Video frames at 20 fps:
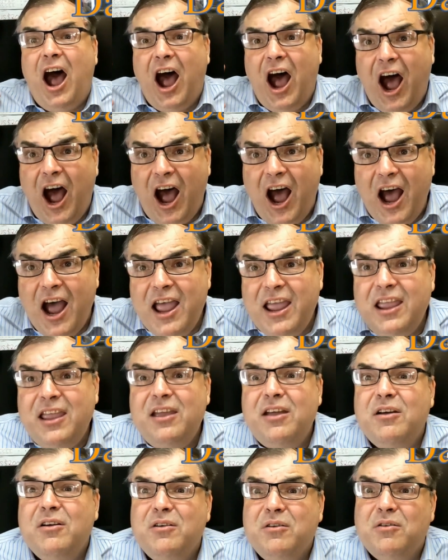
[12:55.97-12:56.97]

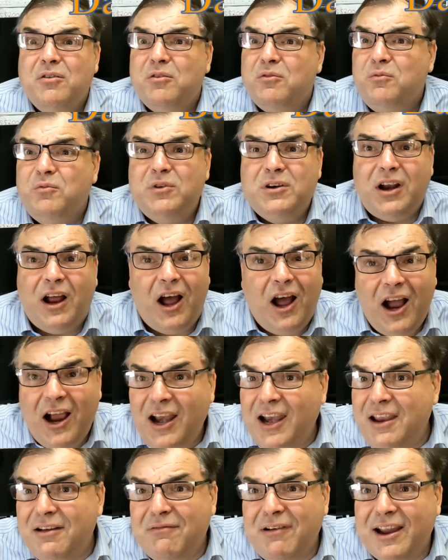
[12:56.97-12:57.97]
I would
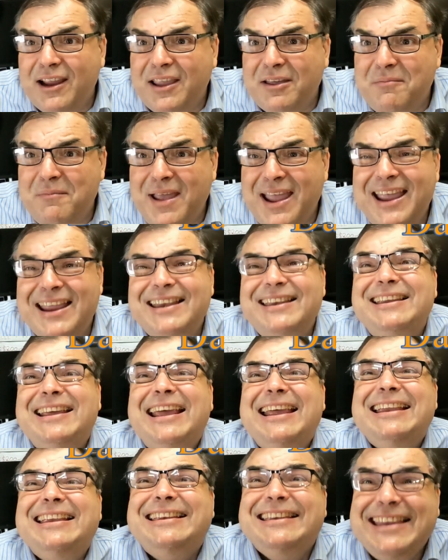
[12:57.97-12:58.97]
highly recommend
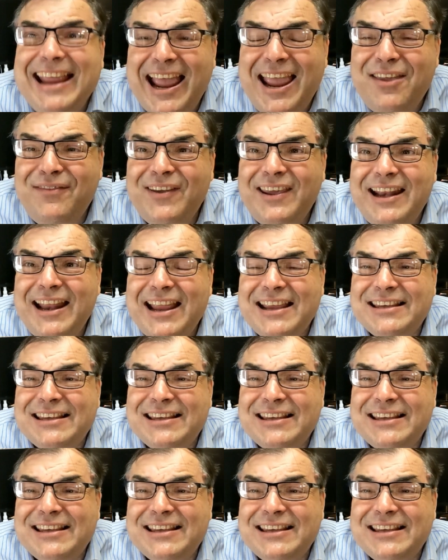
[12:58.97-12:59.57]
David